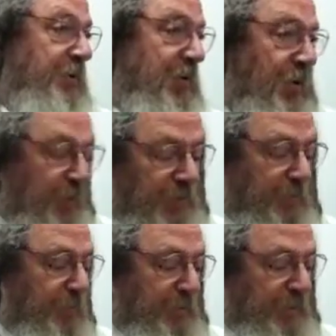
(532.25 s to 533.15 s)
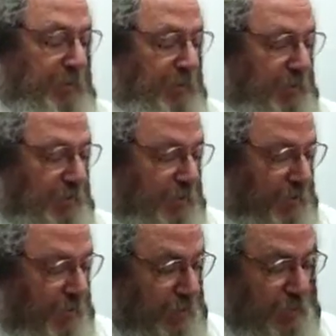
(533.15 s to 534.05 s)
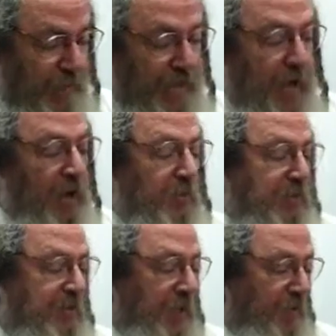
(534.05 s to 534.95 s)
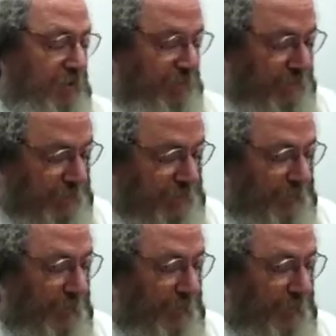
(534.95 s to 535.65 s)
you know, to be, you know, to throw, to get out of this type of money.